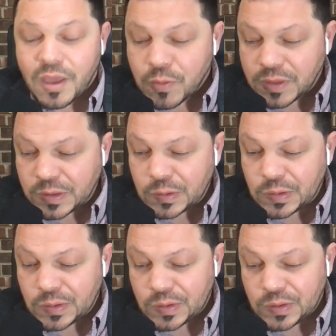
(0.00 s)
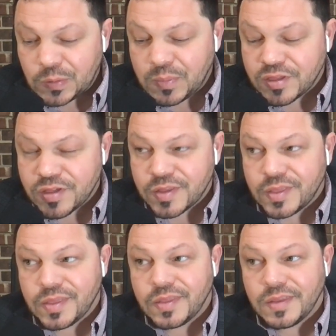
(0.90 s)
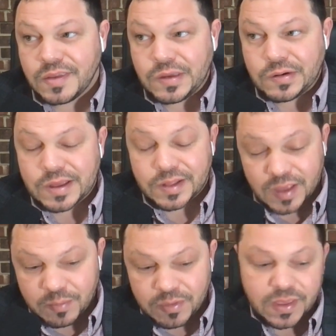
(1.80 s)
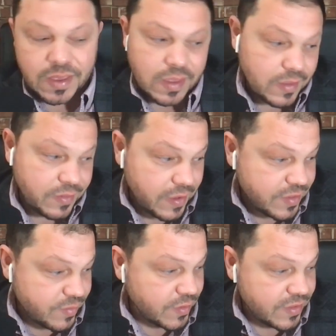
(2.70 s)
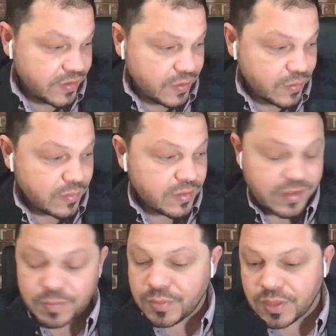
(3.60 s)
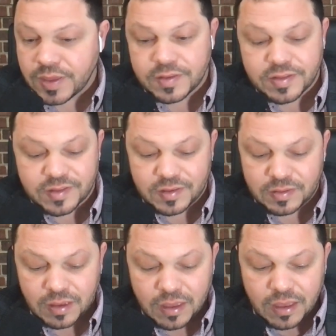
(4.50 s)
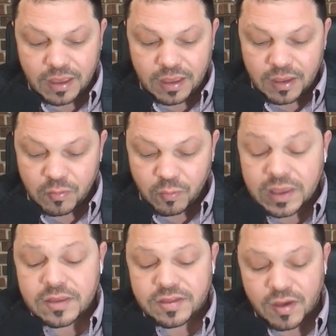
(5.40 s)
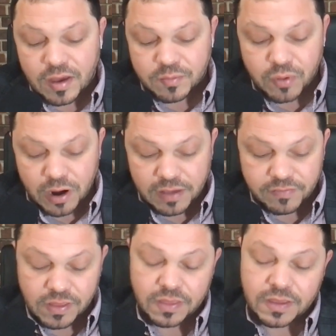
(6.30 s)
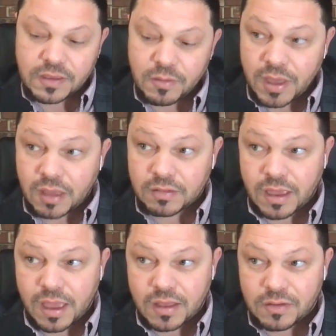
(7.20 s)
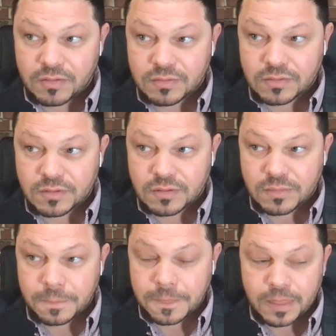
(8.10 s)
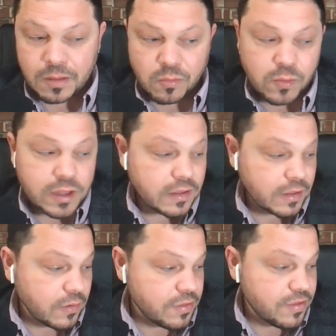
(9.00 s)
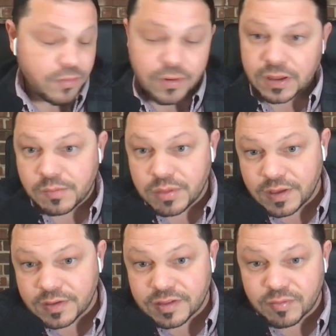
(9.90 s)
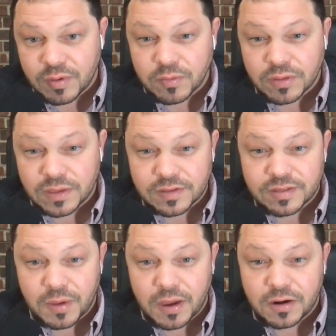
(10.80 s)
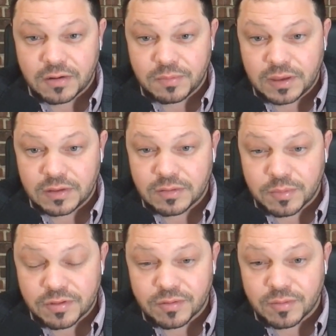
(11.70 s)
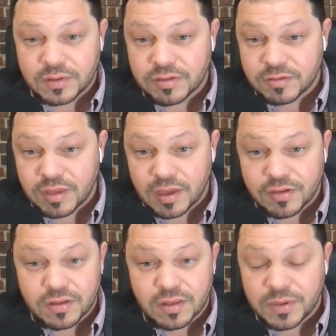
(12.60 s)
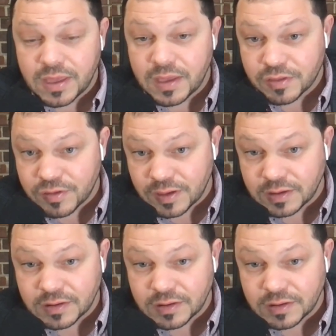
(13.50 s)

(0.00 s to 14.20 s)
Well, you mentioned your nickname, the Kid, and that's what's used in Bloods. And we had talked privately about how reading your story in Bloods is what really inspired me to pursue a dissertation, a Ph.D. in